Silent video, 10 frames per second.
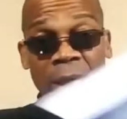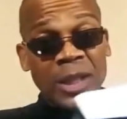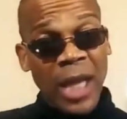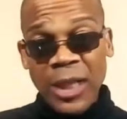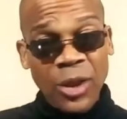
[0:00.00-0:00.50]

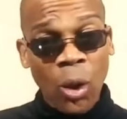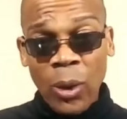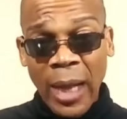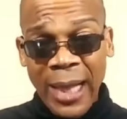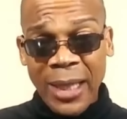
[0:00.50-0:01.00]
changed the
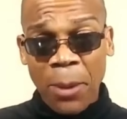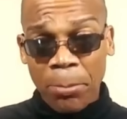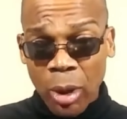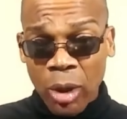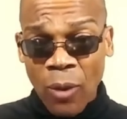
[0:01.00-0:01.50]
whole goddamn
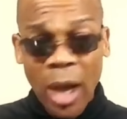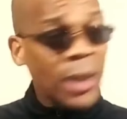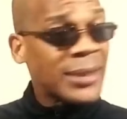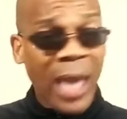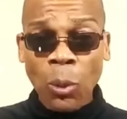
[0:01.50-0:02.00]
book around.
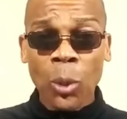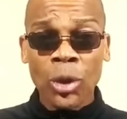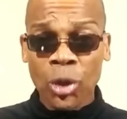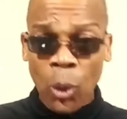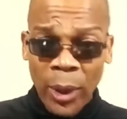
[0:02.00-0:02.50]
Is that what we're
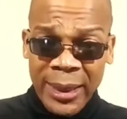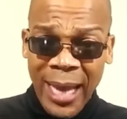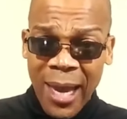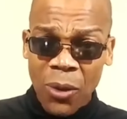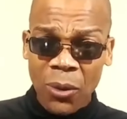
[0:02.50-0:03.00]
doing
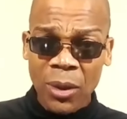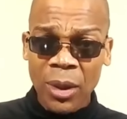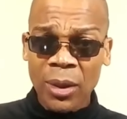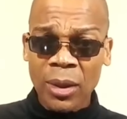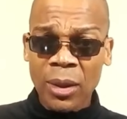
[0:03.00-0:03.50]
now?
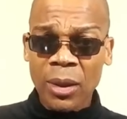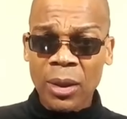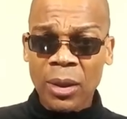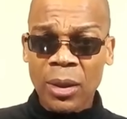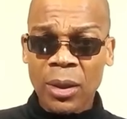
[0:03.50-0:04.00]

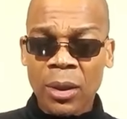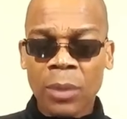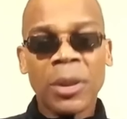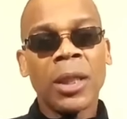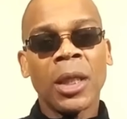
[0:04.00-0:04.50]

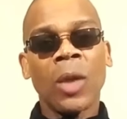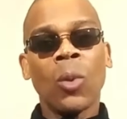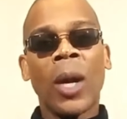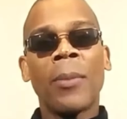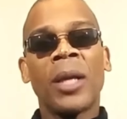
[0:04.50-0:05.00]
But then again,
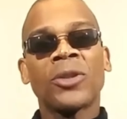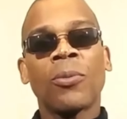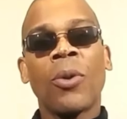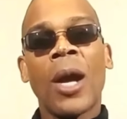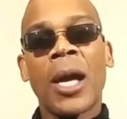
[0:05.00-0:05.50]
why am I
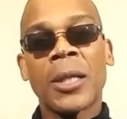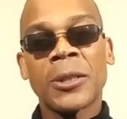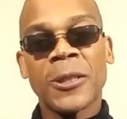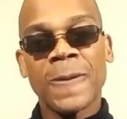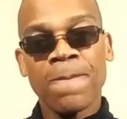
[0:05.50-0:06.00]

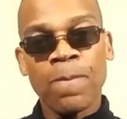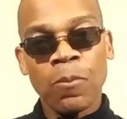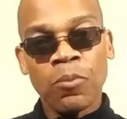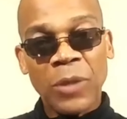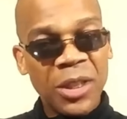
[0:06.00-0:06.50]
surprised?
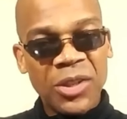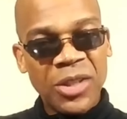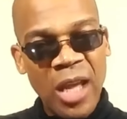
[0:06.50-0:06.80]
They did the same